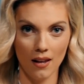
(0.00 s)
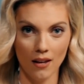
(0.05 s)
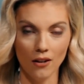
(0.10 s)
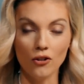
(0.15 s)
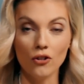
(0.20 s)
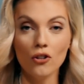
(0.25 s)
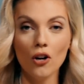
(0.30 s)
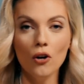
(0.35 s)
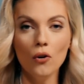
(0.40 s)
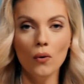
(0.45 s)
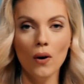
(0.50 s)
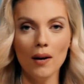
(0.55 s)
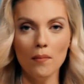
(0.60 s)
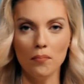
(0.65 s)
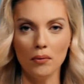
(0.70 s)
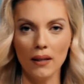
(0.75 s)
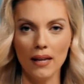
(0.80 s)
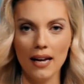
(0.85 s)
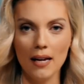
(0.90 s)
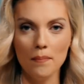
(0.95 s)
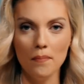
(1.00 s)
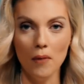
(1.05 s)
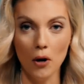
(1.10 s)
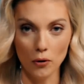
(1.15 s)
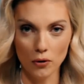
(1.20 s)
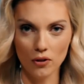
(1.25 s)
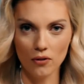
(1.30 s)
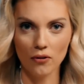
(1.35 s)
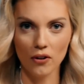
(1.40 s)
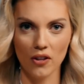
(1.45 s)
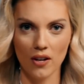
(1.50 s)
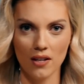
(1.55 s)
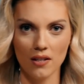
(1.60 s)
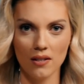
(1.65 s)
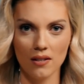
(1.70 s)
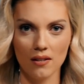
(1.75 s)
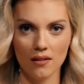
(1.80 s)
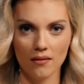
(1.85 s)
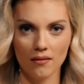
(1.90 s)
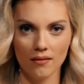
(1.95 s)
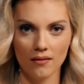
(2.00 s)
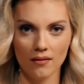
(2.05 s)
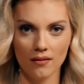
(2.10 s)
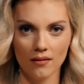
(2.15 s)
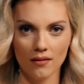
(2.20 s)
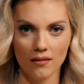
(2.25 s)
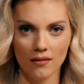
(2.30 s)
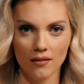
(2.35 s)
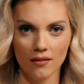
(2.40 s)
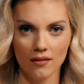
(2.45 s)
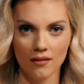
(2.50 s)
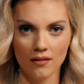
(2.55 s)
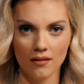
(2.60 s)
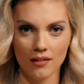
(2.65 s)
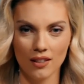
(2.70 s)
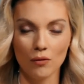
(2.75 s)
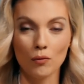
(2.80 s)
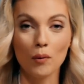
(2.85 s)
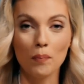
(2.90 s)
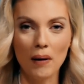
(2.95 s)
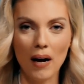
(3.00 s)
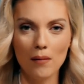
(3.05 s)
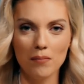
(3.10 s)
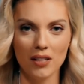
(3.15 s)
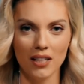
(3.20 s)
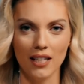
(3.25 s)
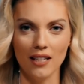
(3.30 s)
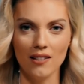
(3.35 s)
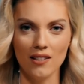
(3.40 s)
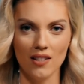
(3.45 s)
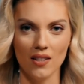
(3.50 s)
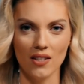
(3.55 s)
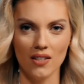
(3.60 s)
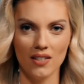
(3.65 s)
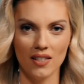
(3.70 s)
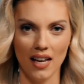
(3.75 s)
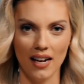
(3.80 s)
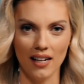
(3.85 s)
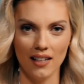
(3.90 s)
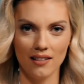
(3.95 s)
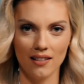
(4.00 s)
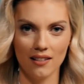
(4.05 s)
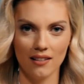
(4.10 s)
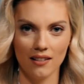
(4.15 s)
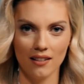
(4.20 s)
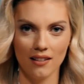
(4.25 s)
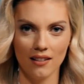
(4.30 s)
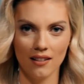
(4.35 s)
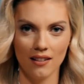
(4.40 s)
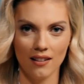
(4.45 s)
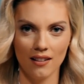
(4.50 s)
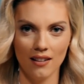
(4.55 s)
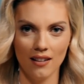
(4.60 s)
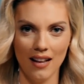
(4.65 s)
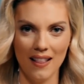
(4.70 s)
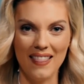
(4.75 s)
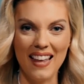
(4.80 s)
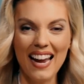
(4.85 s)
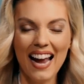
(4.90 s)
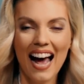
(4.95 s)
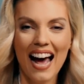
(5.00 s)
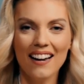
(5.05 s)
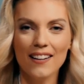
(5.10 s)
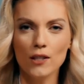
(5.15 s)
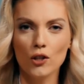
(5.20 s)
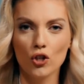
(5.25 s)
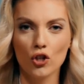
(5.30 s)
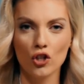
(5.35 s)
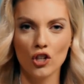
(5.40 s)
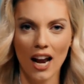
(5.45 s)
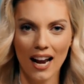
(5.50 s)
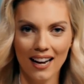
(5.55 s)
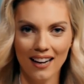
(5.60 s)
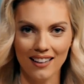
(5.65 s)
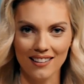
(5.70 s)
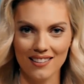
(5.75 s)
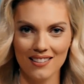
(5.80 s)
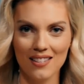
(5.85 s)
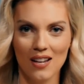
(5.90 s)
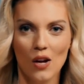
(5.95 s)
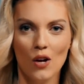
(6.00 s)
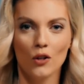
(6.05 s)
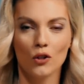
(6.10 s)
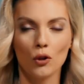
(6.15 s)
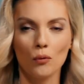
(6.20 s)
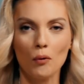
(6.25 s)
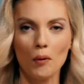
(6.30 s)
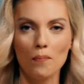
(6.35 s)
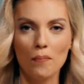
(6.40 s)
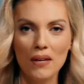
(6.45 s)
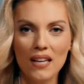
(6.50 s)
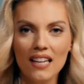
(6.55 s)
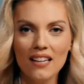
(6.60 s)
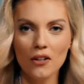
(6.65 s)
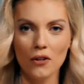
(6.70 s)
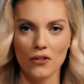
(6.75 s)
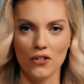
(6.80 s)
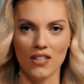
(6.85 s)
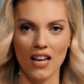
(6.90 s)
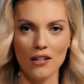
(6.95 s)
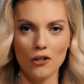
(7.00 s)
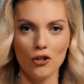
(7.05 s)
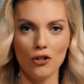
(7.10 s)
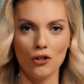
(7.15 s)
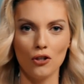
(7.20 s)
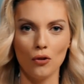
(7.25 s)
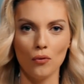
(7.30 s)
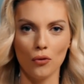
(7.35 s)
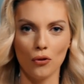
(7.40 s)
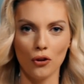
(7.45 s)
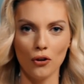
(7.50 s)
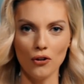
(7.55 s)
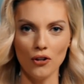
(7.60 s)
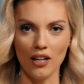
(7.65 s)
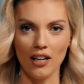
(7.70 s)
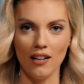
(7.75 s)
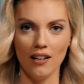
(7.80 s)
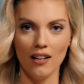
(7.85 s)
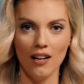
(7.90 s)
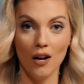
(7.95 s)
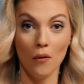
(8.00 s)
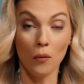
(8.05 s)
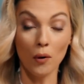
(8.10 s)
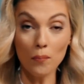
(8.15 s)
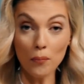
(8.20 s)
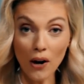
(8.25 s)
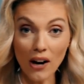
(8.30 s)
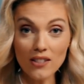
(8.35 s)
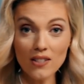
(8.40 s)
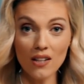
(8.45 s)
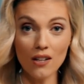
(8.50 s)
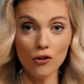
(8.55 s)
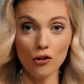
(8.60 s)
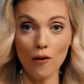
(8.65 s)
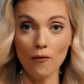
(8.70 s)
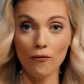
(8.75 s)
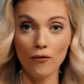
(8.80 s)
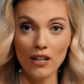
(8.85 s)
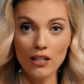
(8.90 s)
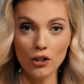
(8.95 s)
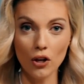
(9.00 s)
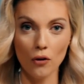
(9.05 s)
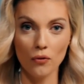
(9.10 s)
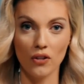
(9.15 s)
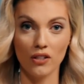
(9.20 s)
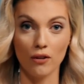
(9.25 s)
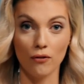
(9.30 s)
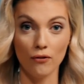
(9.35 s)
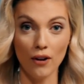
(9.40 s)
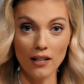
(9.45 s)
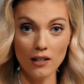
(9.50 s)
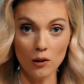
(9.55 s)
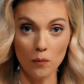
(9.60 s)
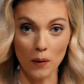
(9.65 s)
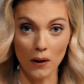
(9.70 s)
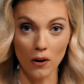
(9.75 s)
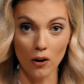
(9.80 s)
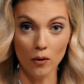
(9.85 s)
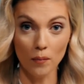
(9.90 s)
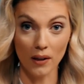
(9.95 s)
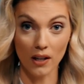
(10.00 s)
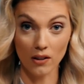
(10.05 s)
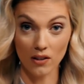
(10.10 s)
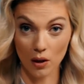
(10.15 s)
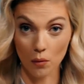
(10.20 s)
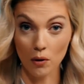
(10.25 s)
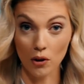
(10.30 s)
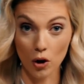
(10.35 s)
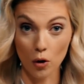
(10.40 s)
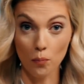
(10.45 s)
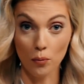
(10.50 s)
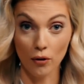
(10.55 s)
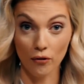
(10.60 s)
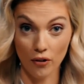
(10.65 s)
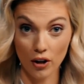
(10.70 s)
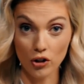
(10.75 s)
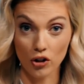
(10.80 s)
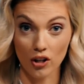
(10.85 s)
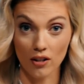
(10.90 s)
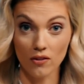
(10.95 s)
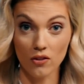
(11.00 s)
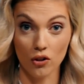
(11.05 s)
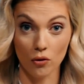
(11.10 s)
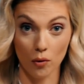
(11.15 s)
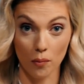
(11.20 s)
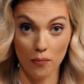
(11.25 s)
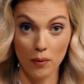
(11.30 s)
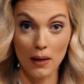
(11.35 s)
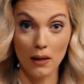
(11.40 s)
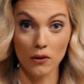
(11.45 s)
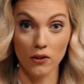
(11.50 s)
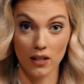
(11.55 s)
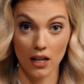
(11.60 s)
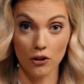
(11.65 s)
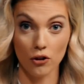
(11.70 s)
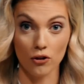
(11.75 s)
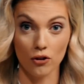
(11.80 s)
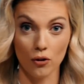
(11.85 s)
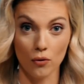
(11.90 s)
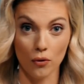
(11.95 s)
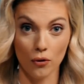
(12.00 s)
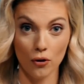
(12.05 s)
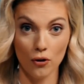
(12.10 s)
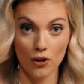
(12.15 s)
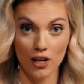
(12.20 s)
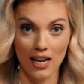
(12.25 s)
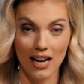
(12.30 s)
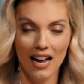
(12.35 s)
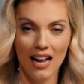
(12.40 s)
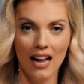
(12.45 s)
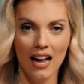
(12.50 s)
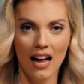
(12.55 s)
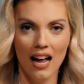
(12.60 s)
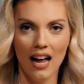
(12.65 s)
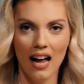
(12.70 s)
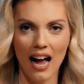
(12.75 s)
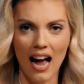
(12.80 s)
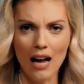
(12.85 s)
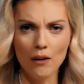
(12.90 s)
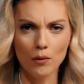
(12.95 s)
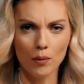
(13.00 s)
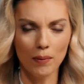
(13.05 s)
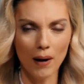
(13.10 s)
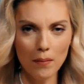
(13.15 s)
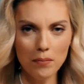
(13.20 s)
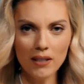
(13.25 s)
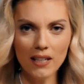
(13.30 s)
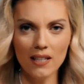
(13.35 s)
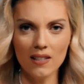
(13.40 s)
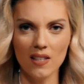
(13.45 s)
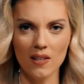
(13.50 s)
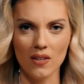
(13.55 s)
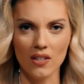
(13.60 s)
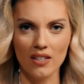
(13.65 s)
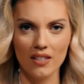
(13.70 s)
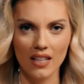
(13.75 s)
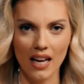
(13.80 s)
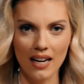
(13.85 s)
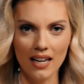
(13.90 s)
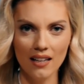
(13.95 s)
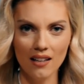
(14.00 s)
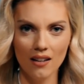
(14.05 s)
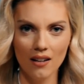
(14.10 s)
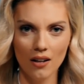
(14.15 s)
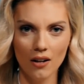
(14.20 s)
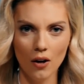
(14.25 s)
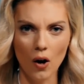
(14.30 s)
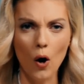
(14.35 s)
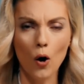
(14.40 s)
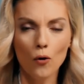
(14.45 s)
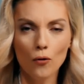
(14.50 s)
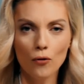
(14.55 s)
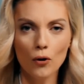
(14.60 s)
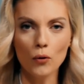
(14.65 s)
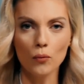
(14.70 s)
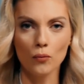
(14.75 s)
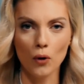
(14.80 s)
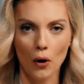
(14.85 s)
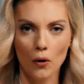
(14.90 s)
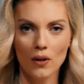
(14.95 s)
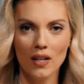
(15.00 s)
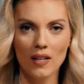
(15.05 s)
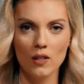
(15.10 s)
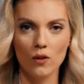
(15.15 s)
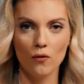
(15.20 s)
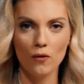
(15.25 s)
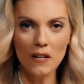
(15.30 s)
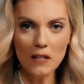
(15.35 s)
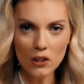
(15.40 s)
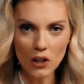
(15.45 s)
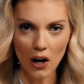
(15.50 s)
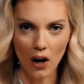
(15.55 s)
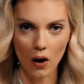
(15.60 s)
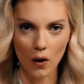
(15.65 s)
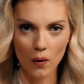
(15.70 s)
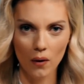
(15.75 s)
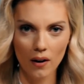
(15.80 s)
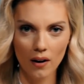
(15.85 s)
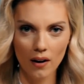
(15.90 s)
Do you know who I blame most for this? Republicans in the Senate. They had a chance to repeal Section two thirty. When President Trump vetoed the defense bill because there were no provisions to repeal Section two thirty, and Republicans in the Senate overrode his veto.